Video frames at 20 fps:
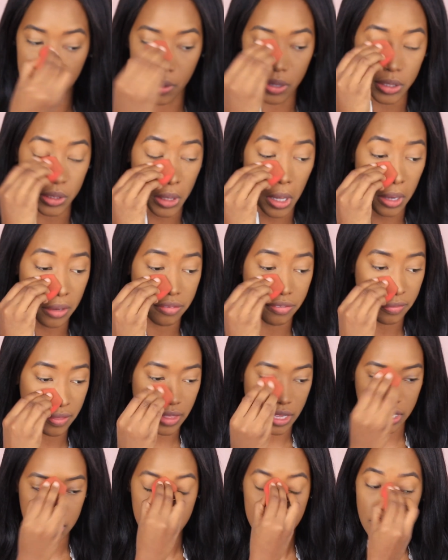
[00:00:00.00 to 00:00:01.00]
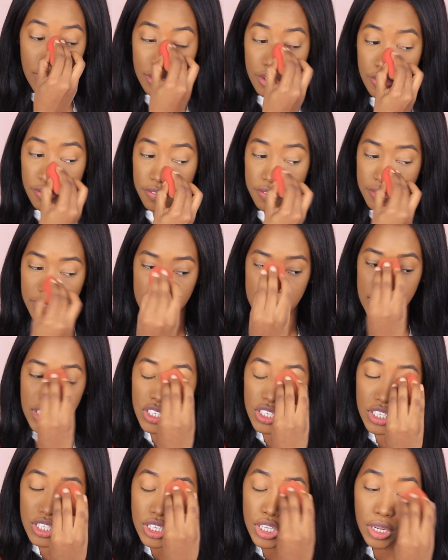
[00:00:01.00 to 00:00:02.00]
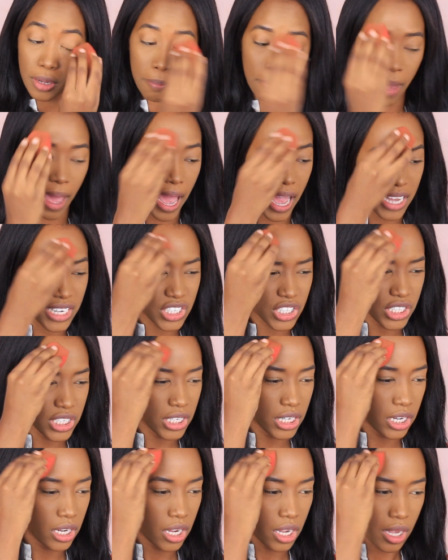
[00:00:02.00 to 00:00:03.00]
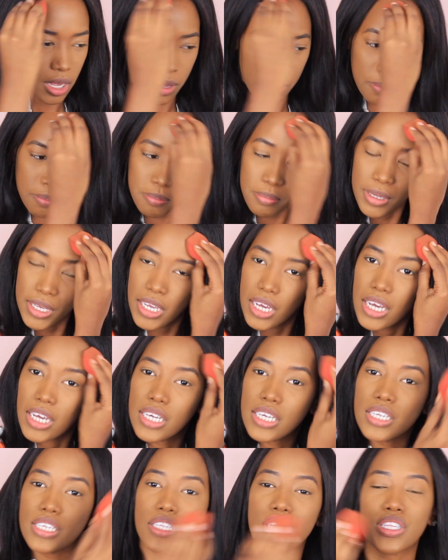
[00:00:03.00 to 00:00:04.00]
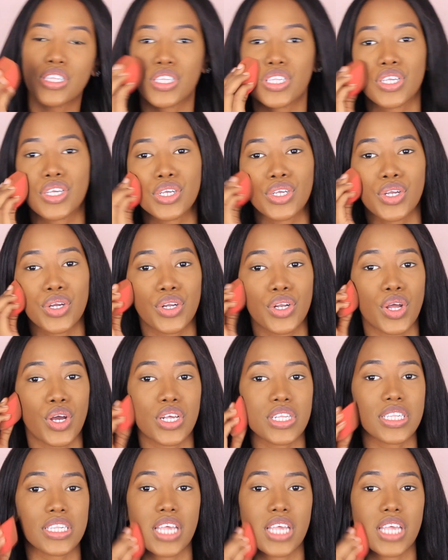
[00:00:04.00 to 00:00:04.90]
a lot of things on your face just look patchy because you're not